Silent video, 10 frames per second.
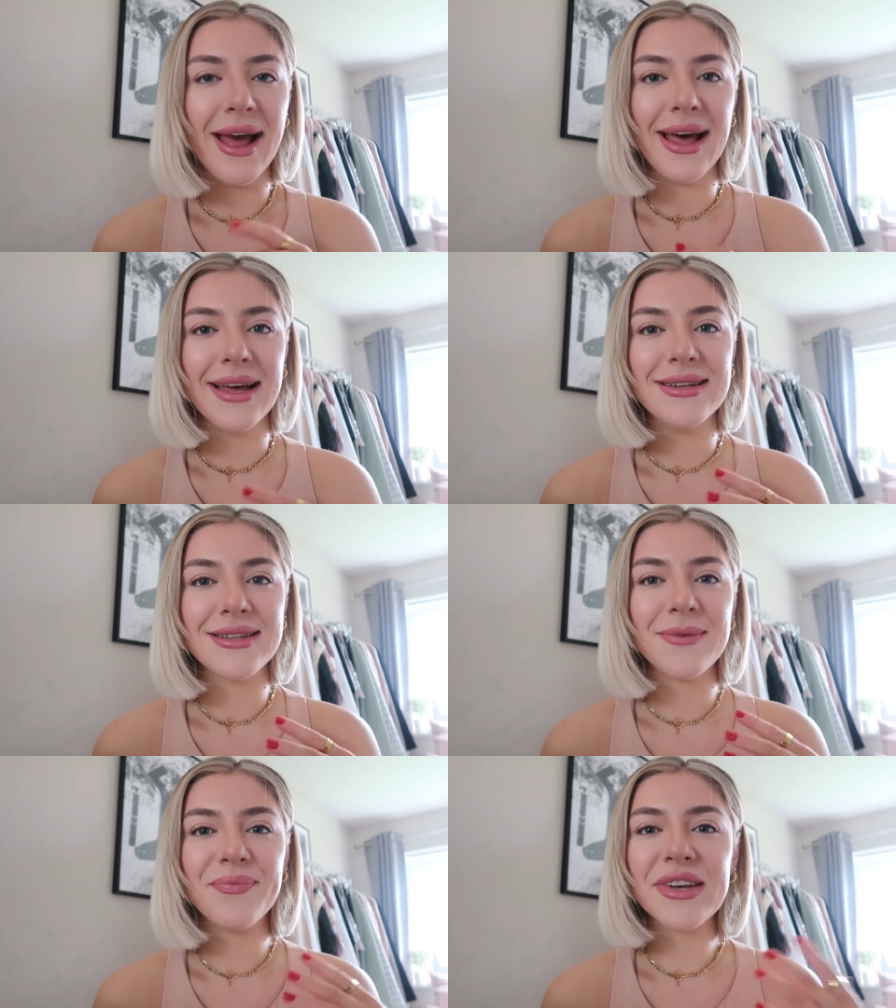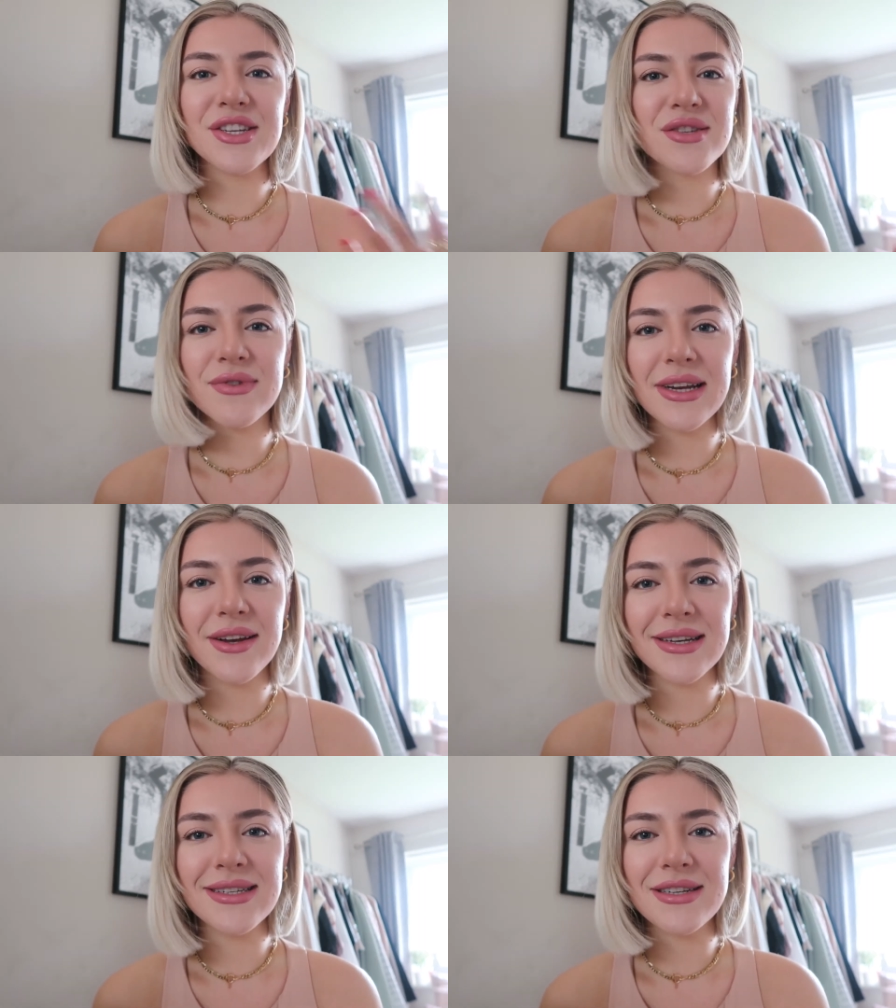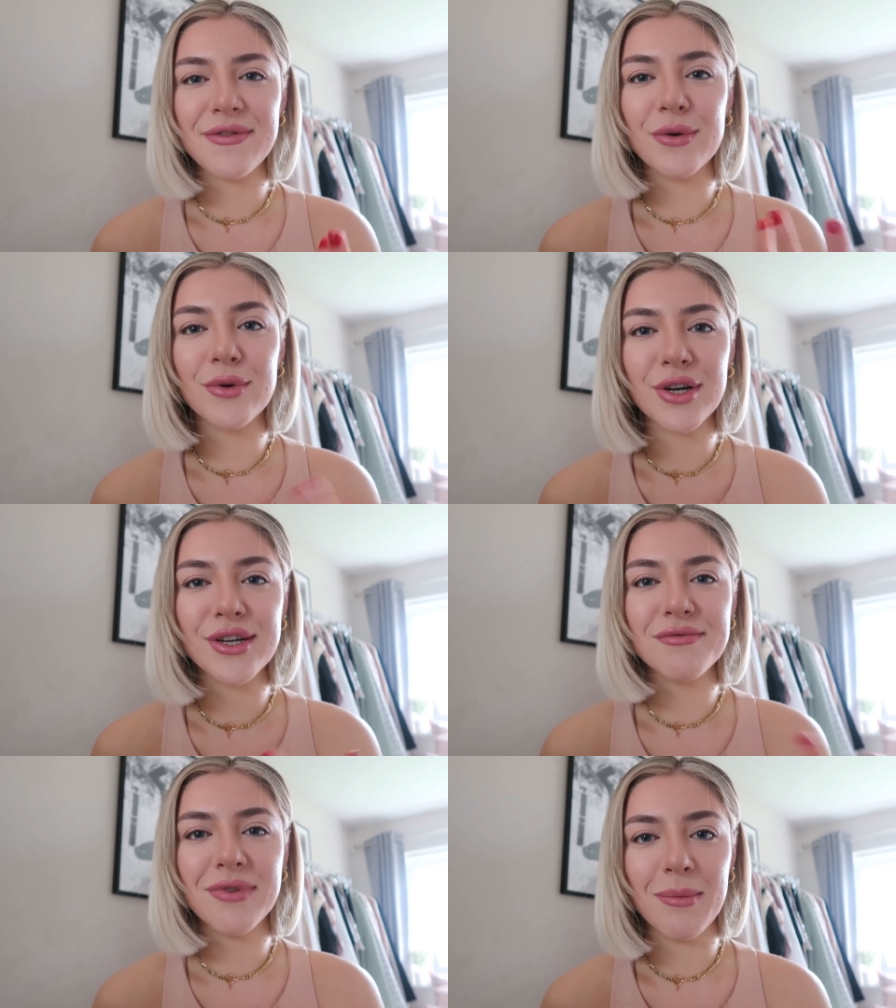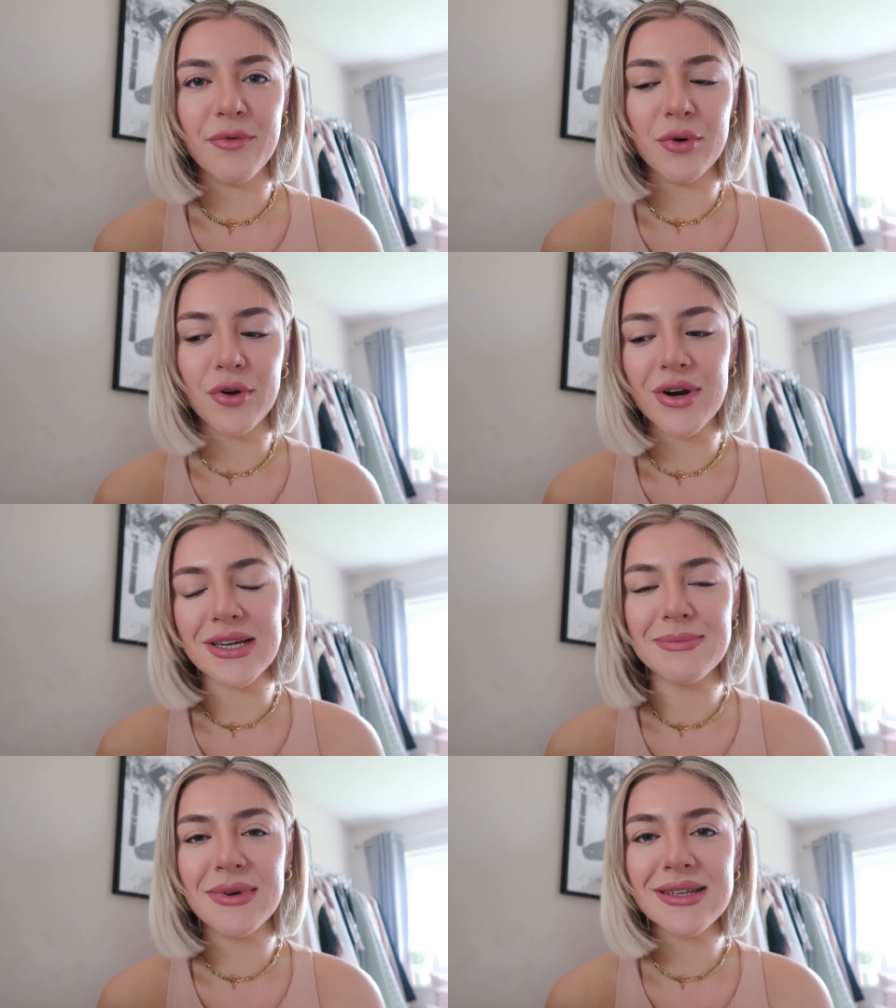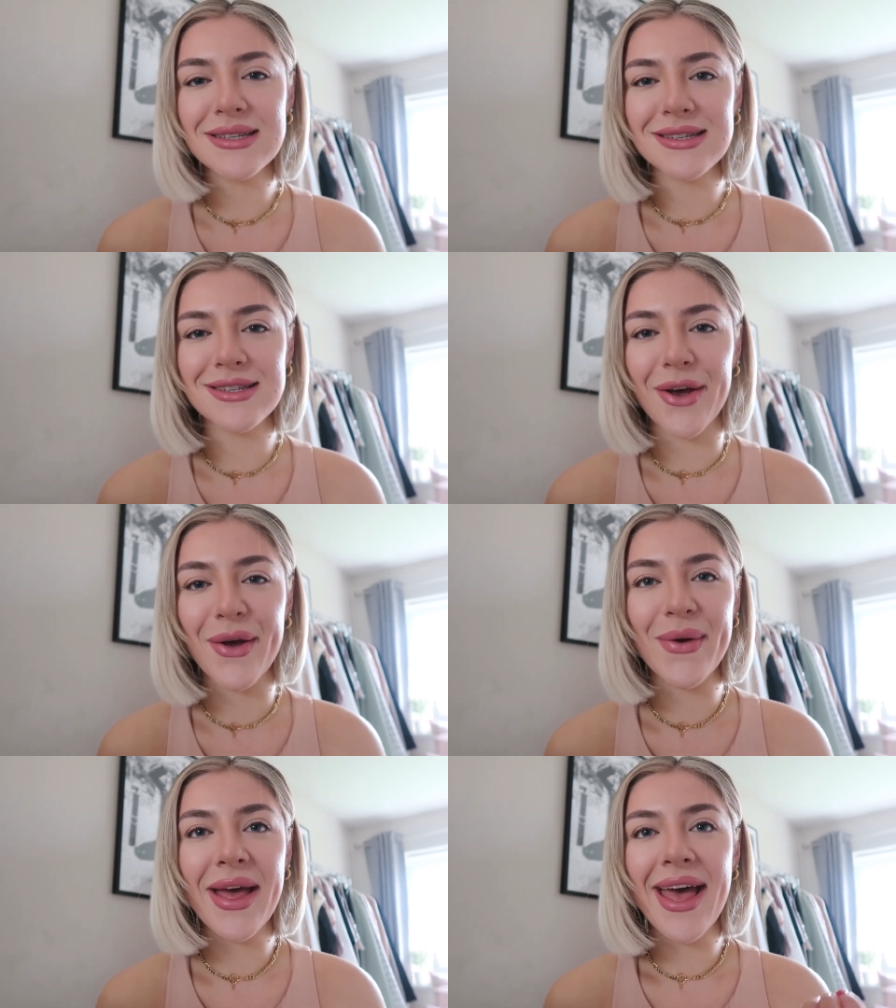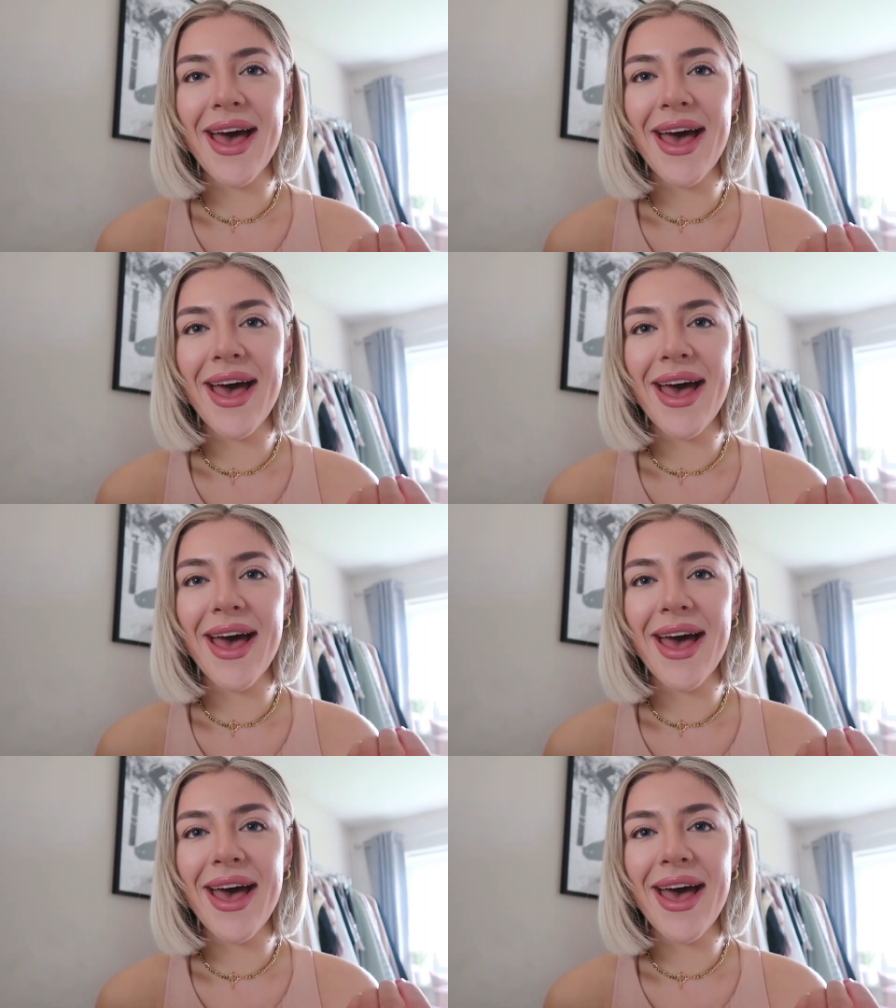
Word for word: and it's just really nice to feel good right before Christmas. So